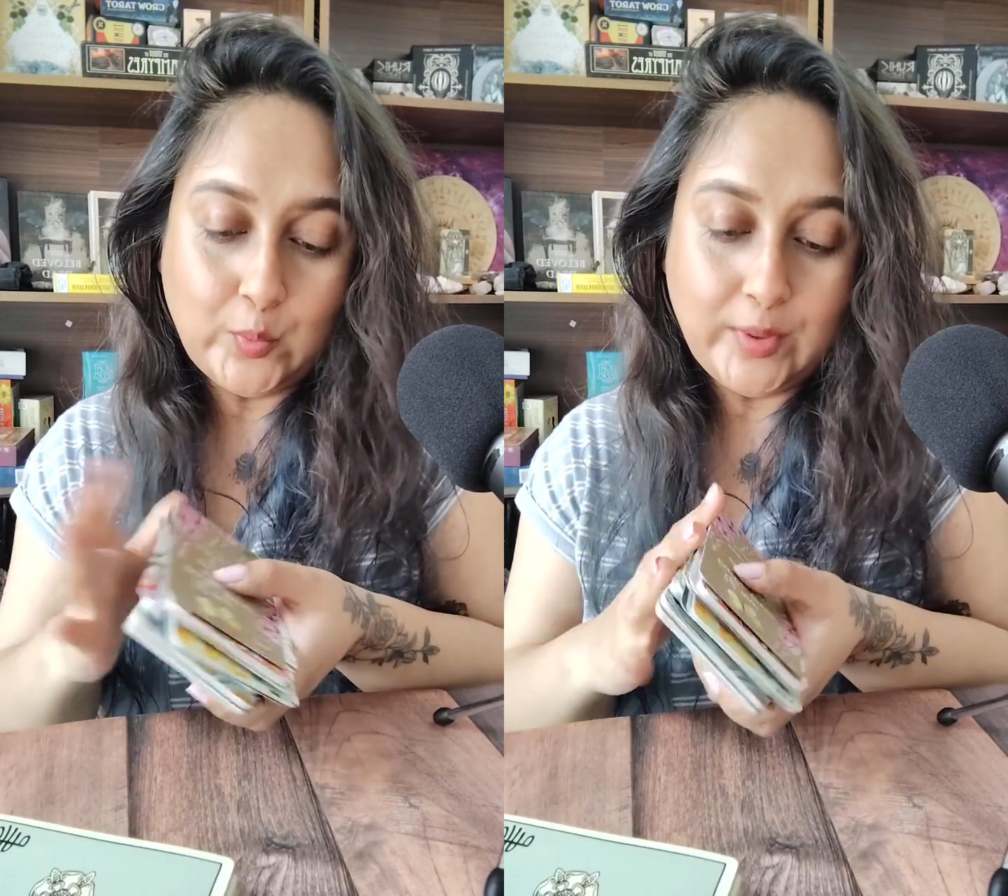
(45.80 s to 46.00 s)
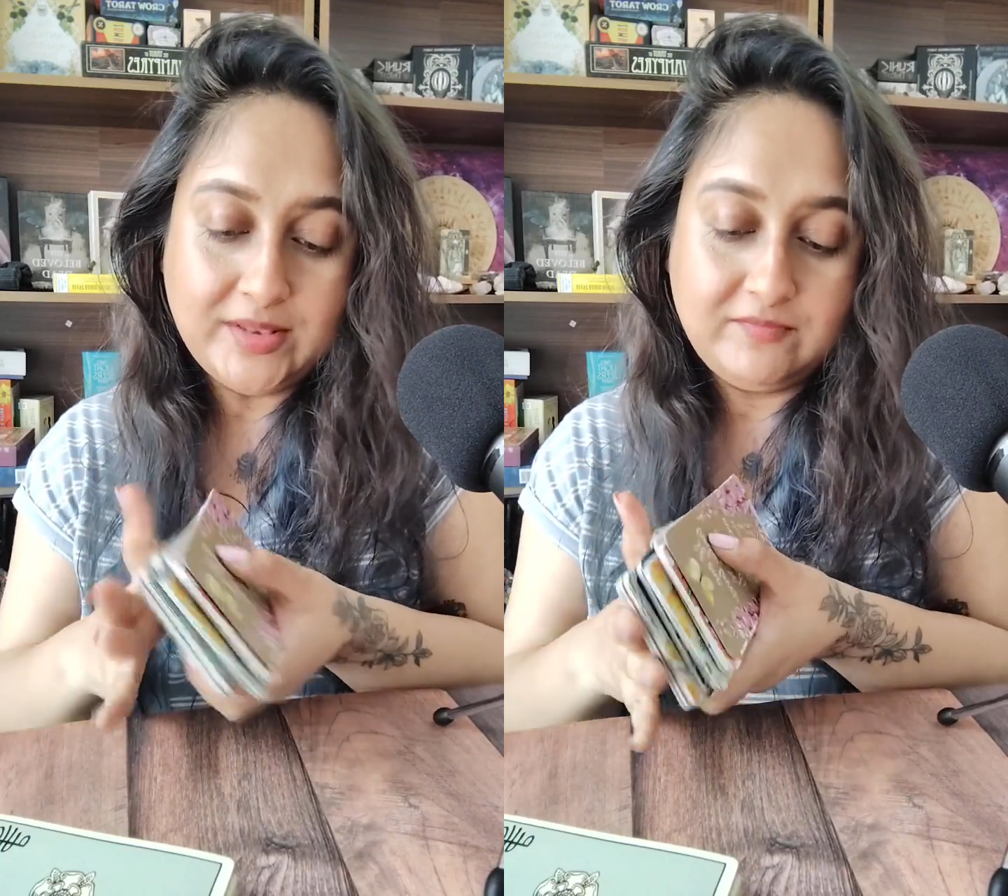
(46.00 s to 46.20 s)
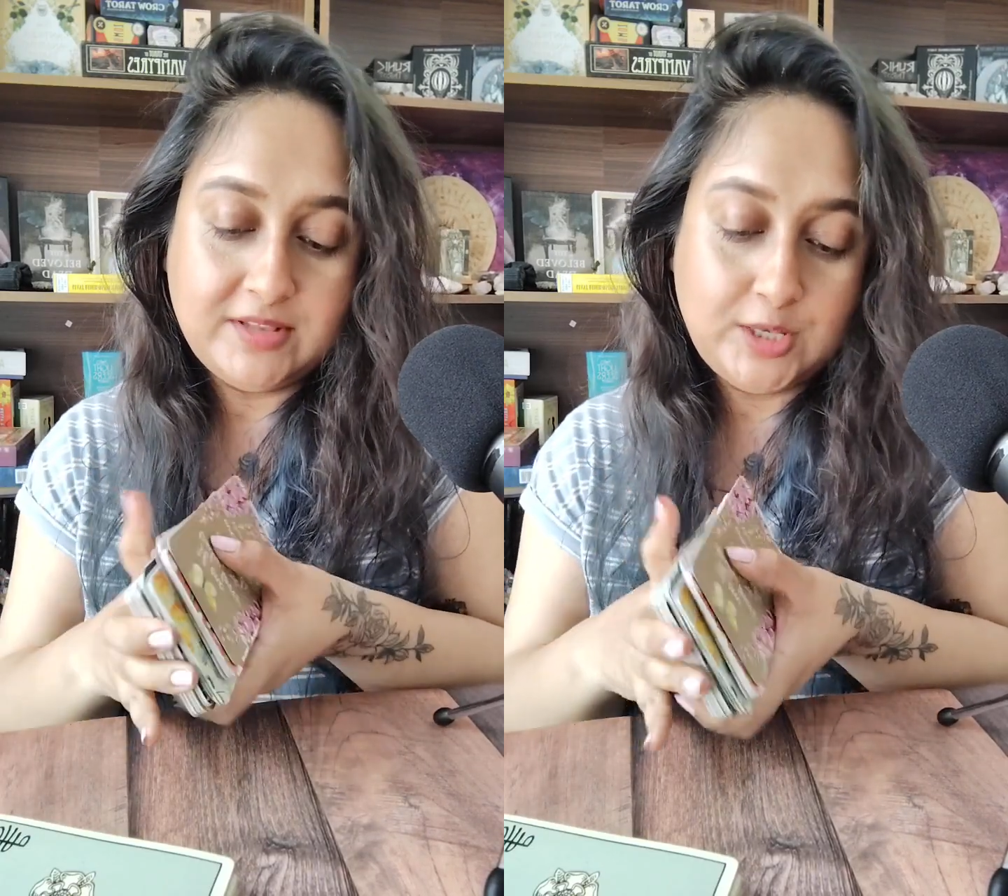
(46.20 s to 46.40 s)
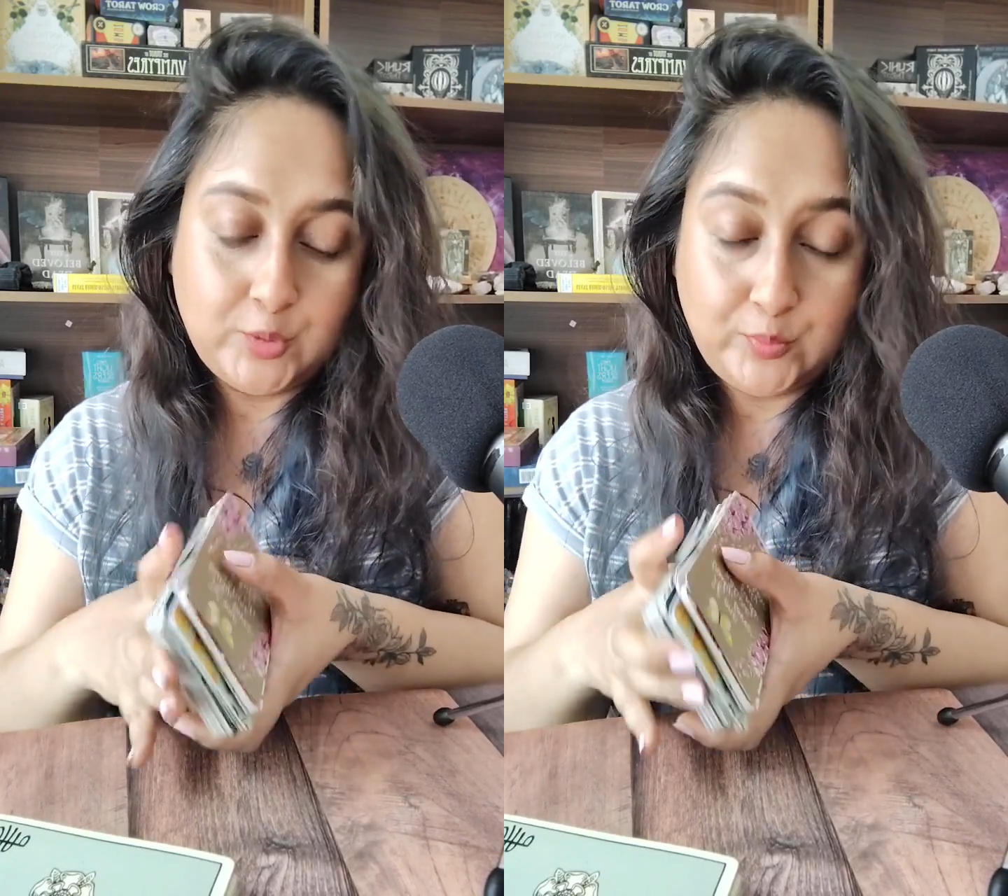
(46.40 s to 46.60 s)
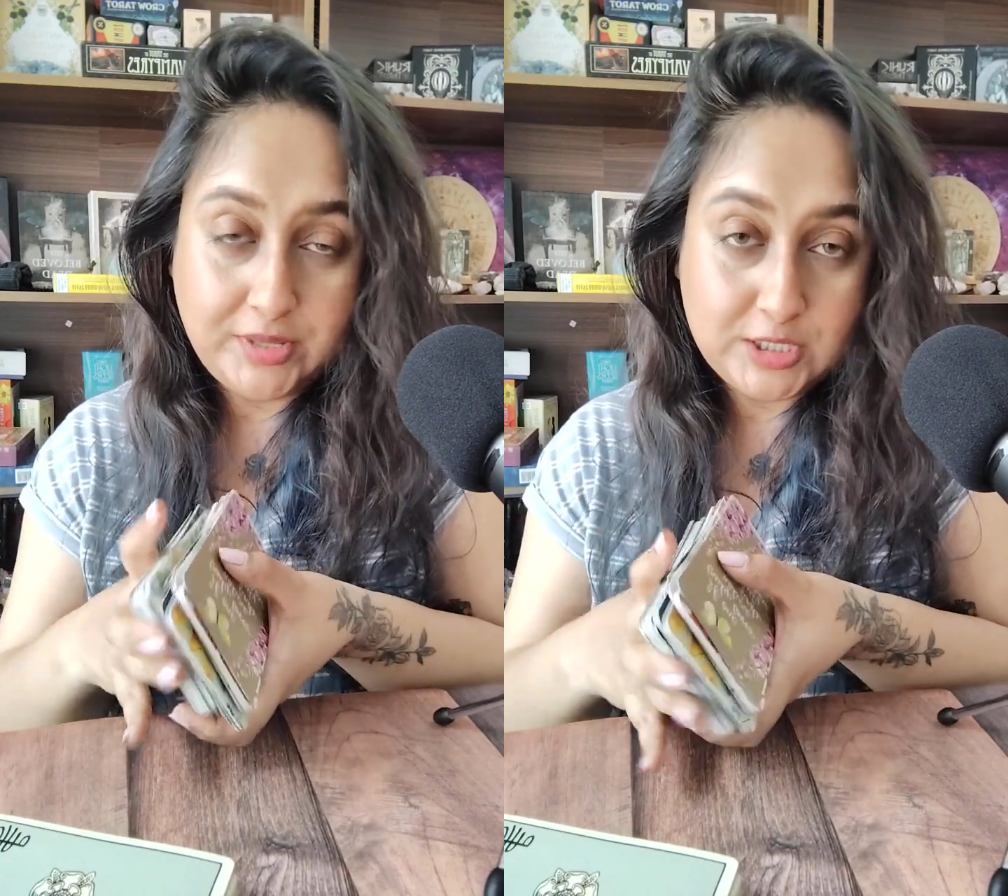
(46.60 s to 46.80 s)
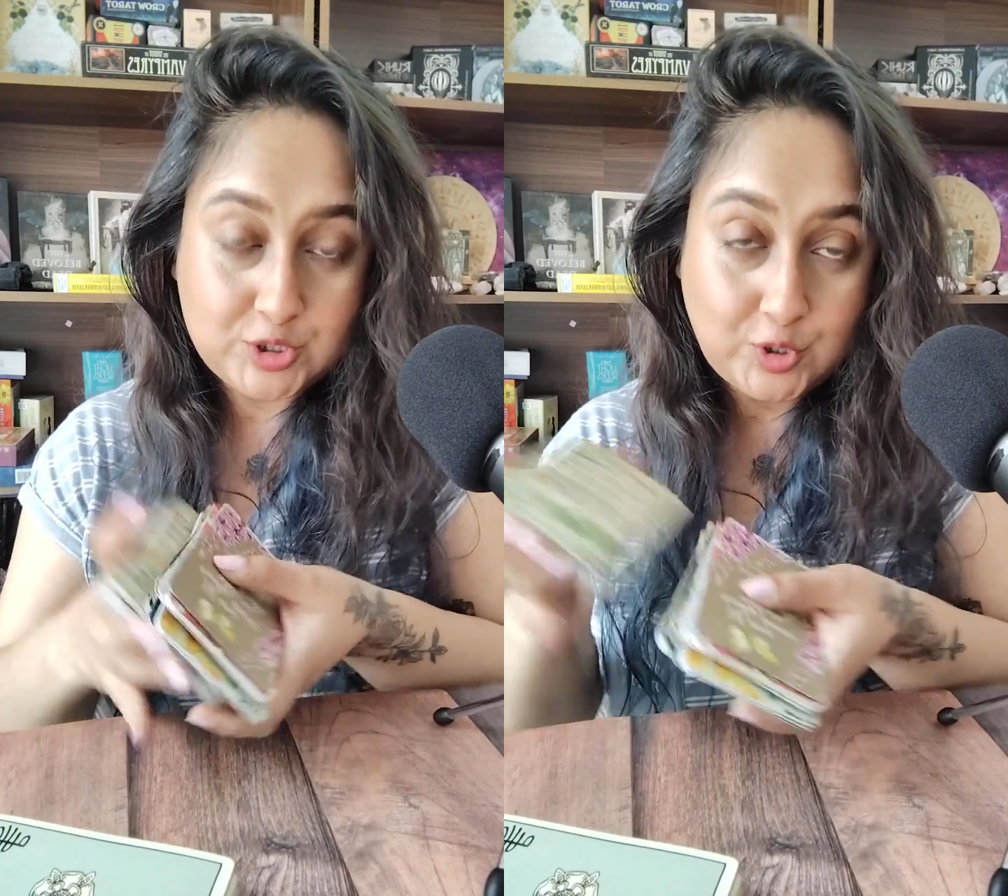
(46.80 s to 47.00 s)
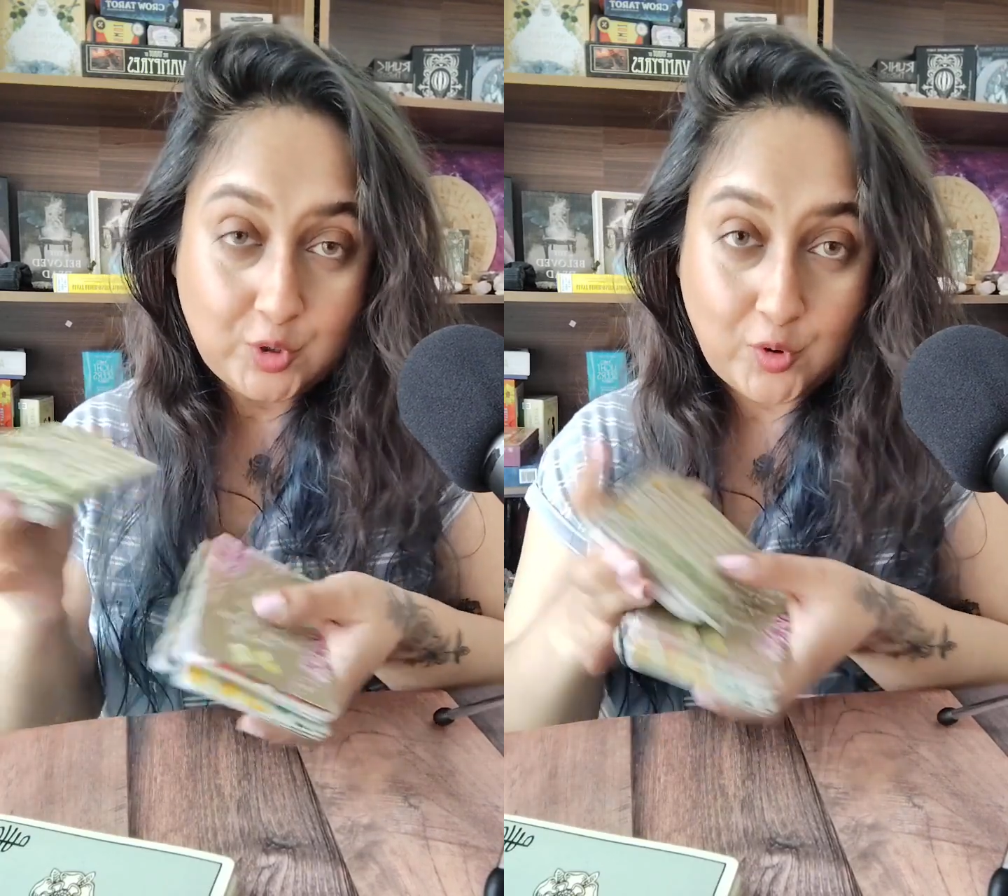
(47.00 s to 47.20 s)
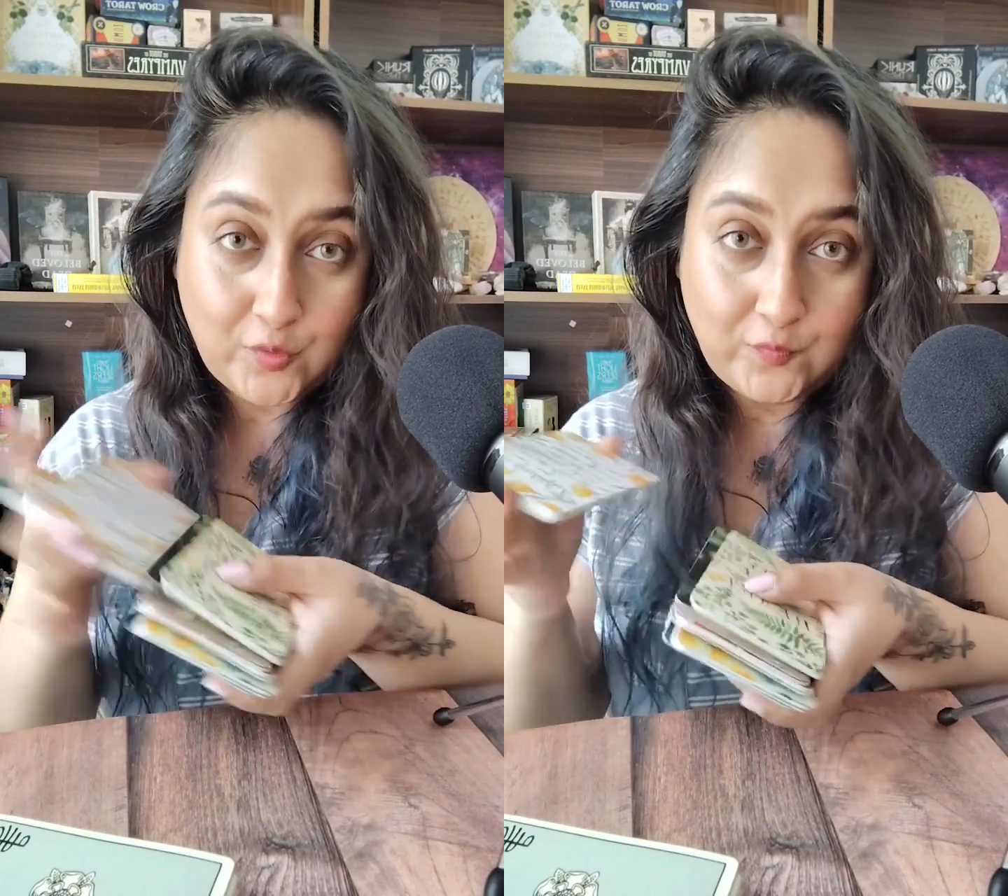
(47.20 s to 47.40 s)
when will you meet your